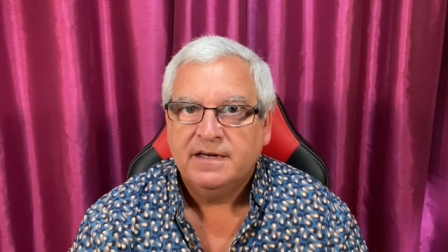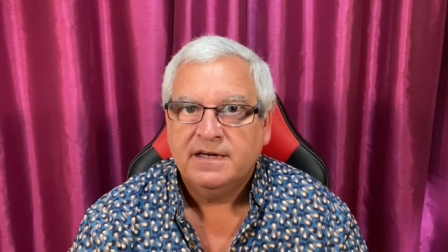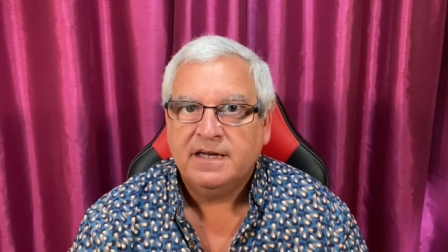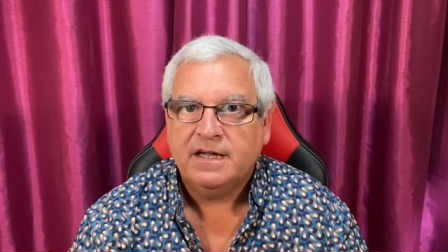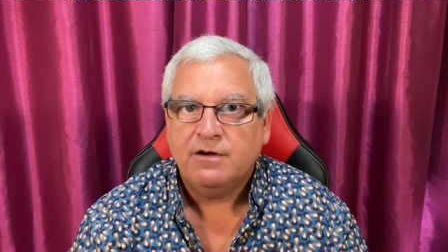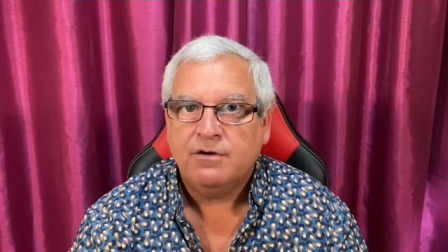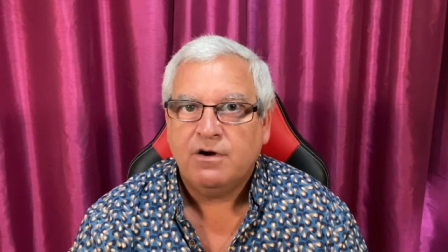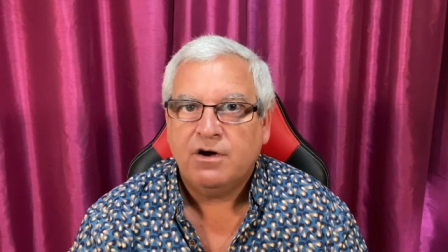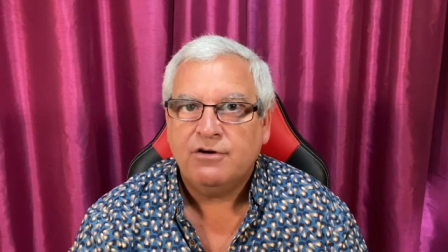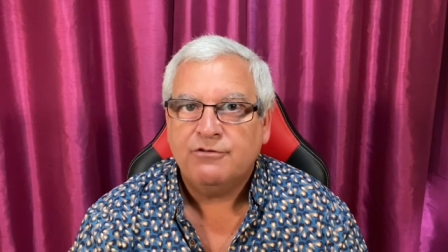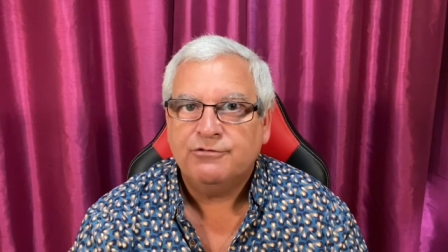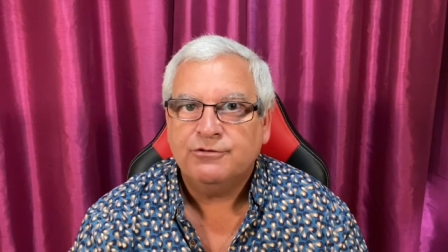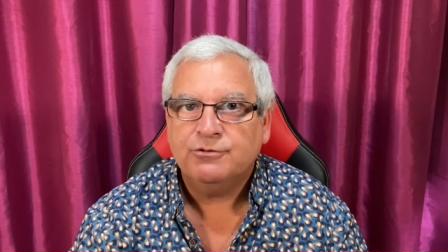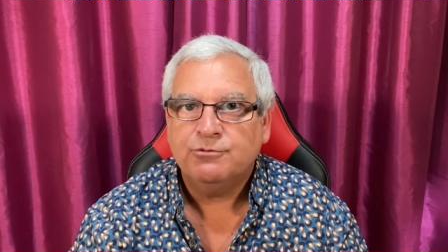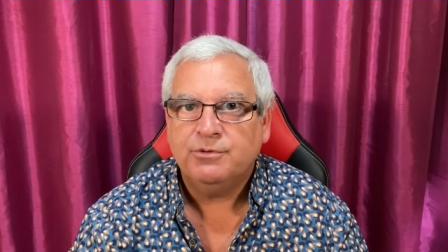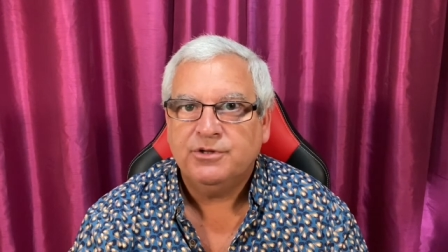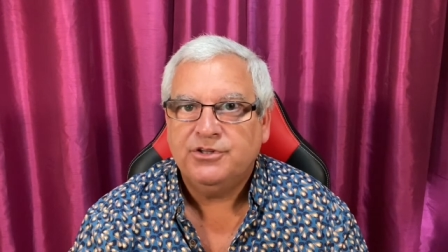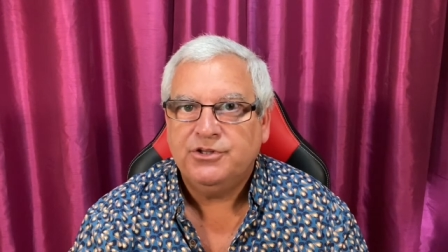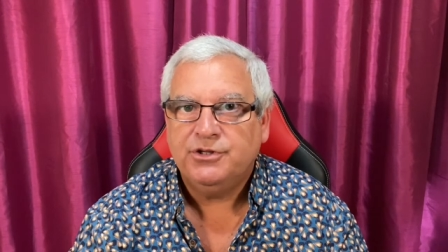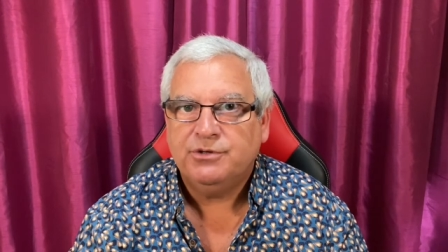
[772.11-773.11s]
Now,
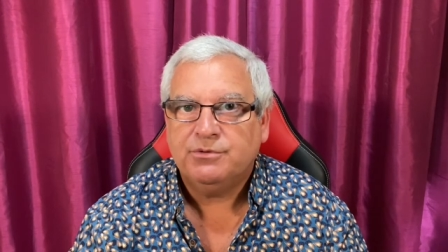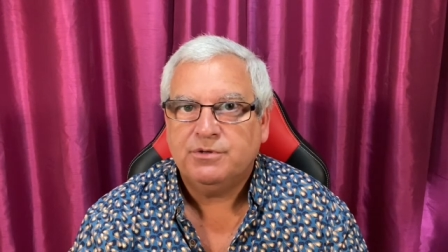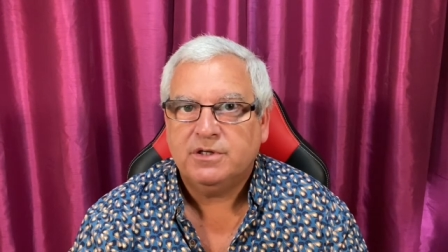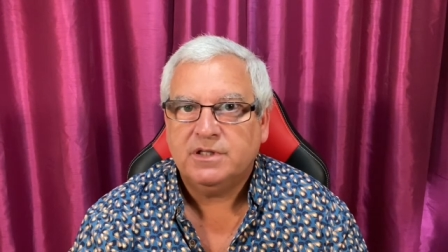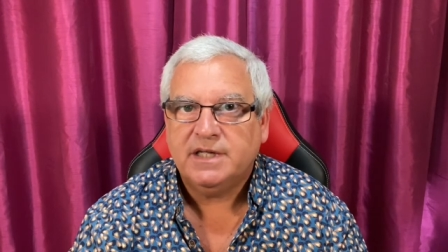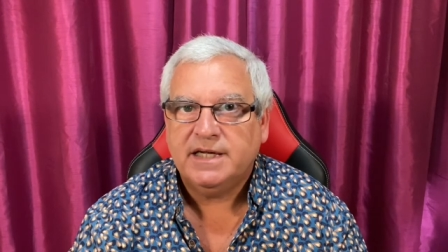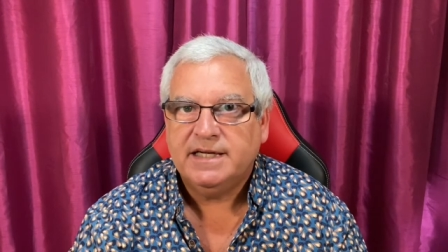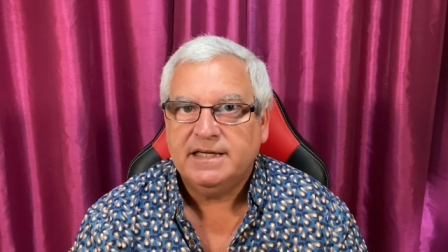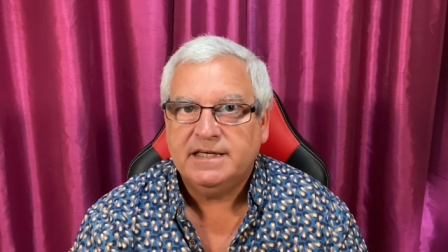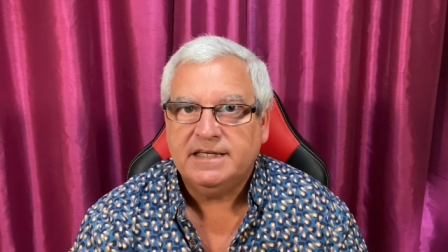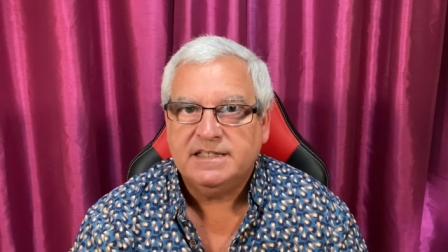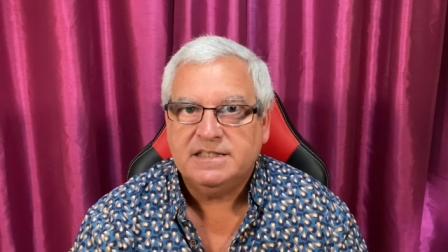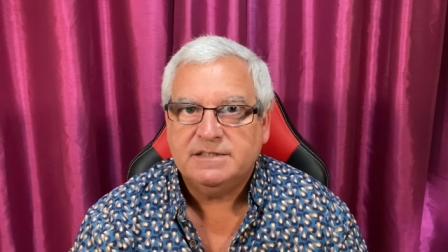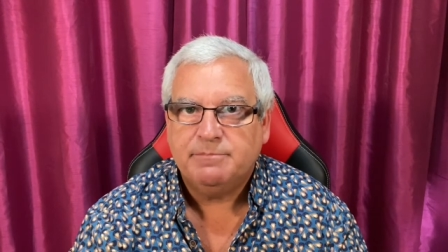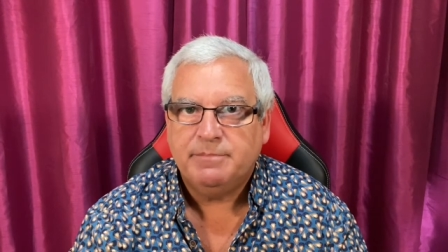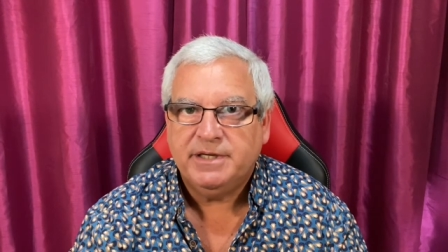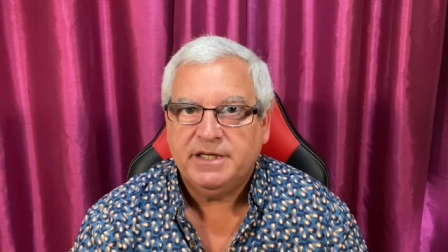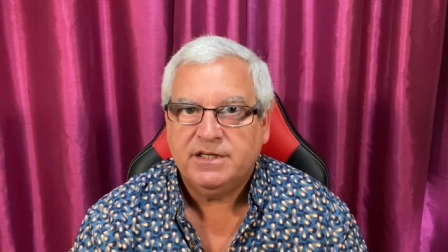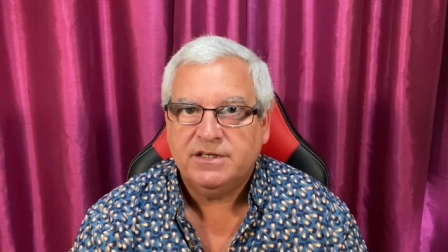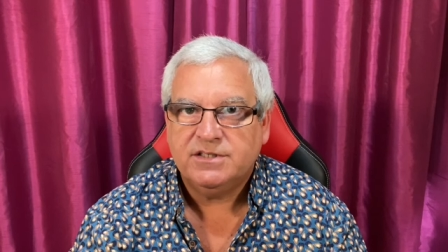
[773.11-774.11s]
often with ukuleles,
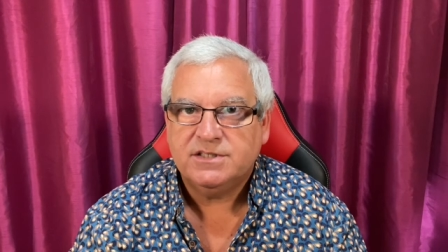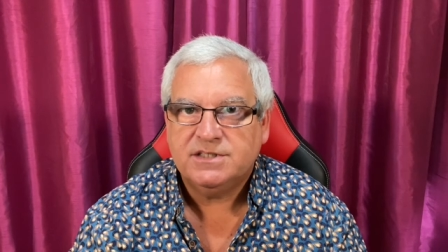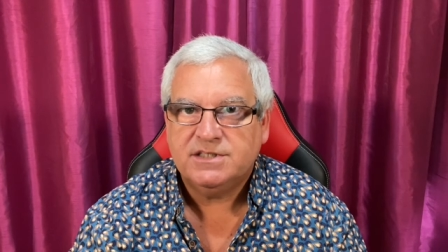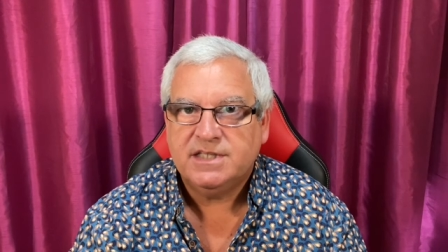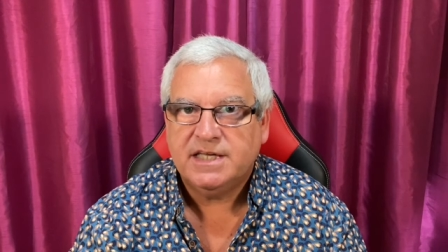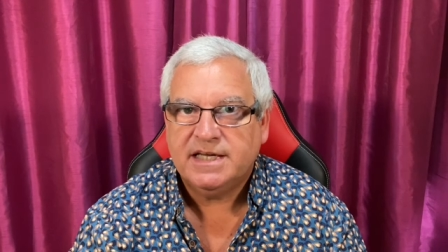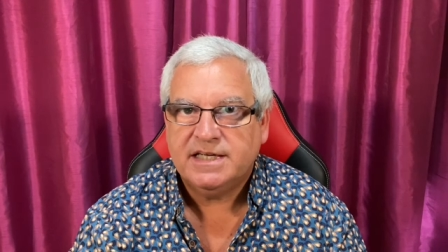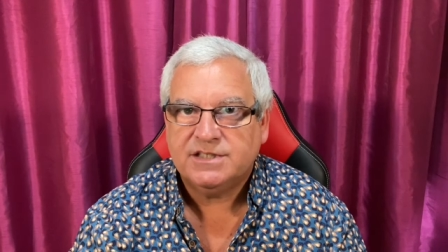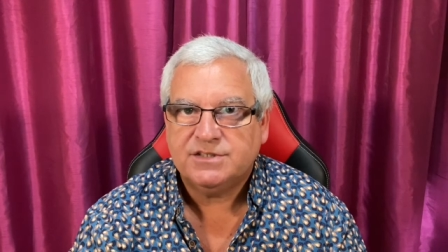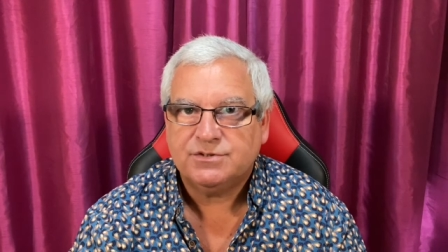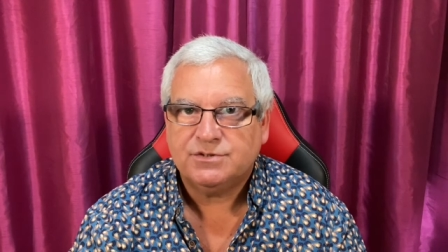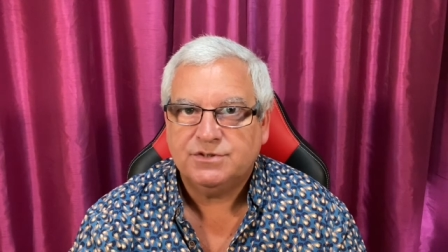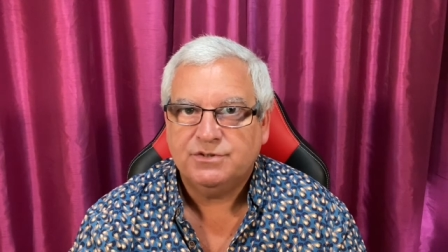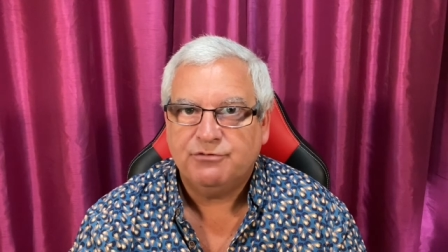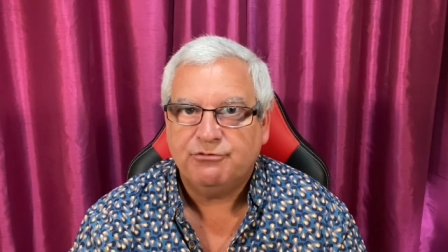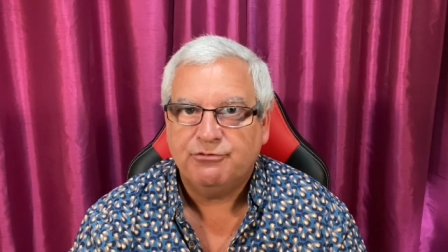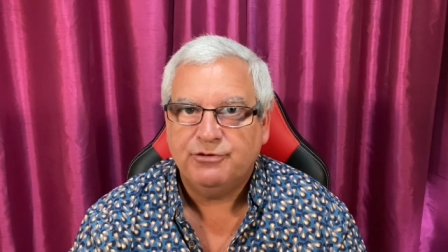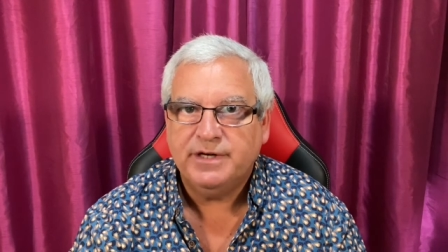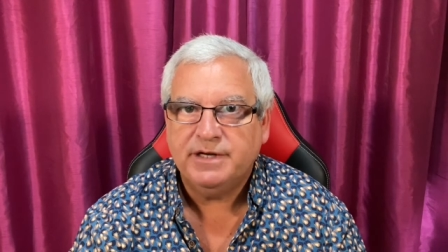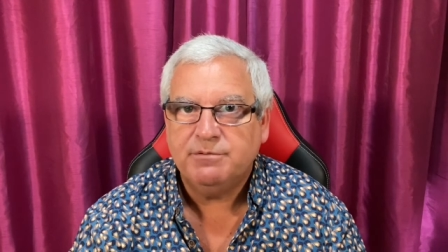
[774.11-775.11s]
because their sort of
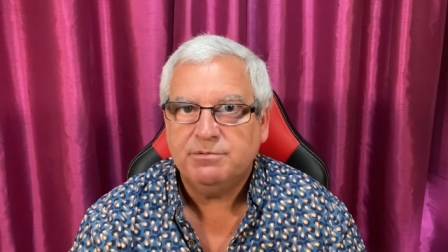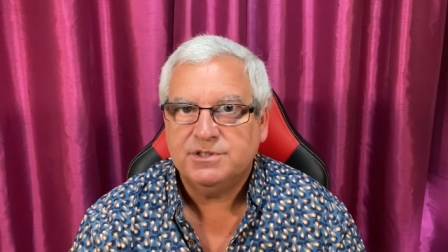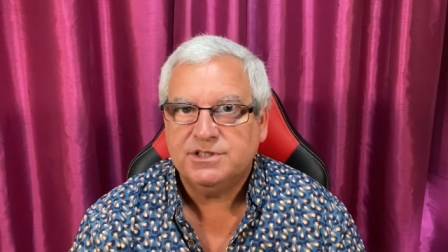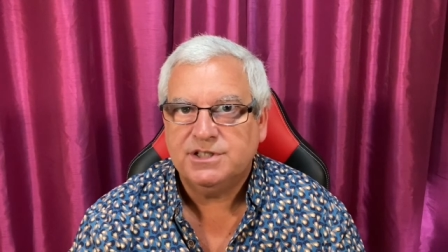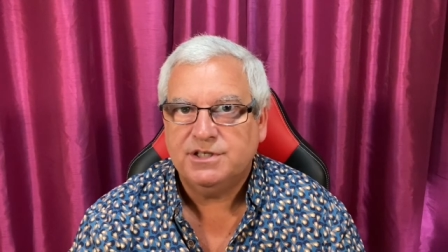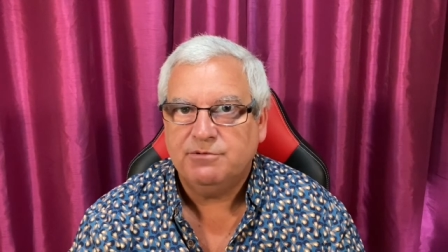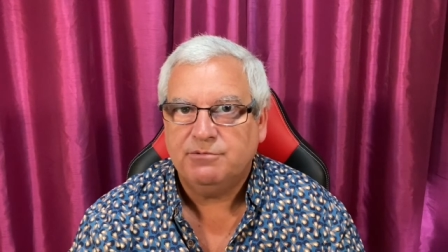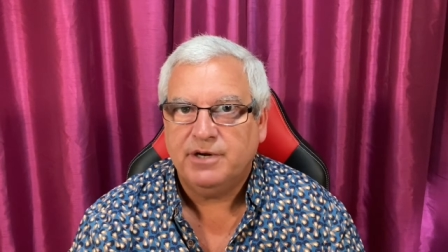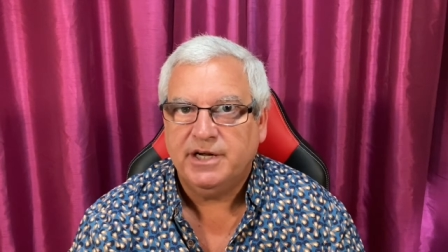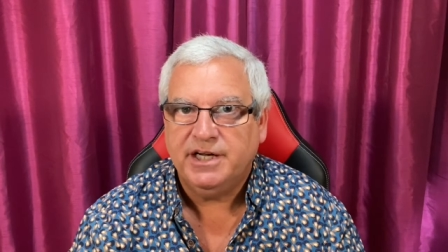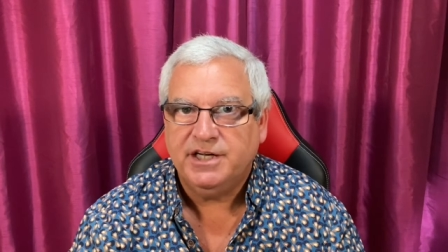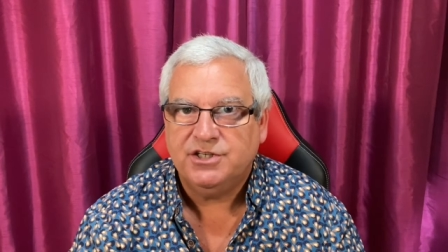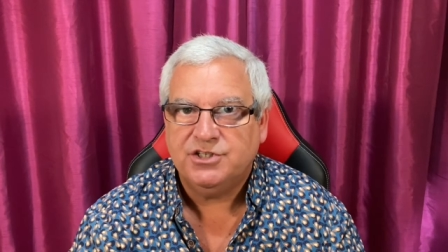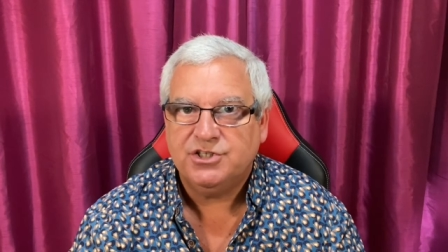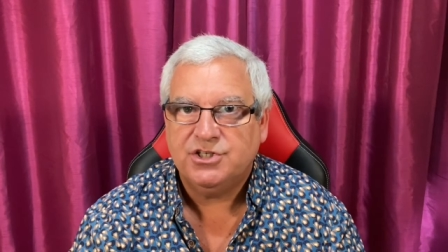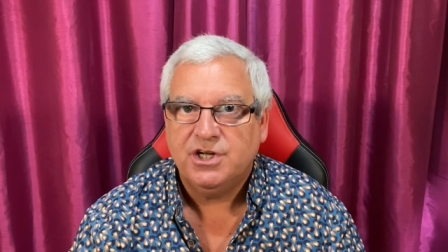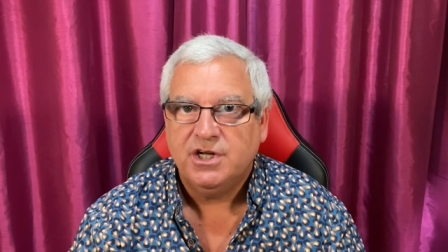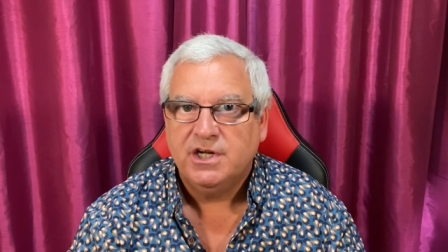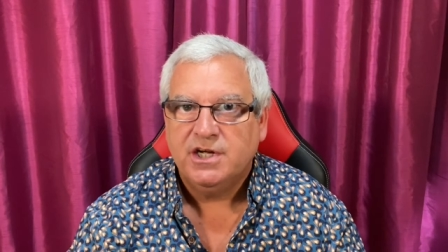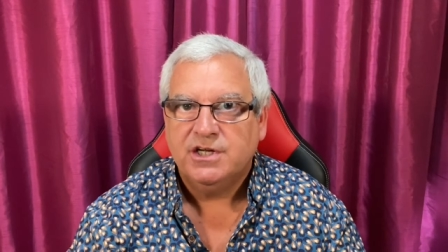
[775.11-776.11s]
frequency
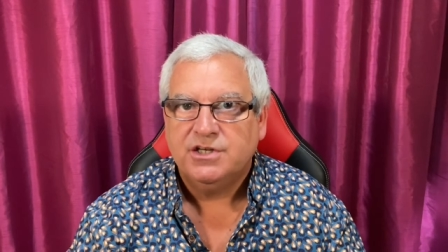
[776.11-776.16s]
range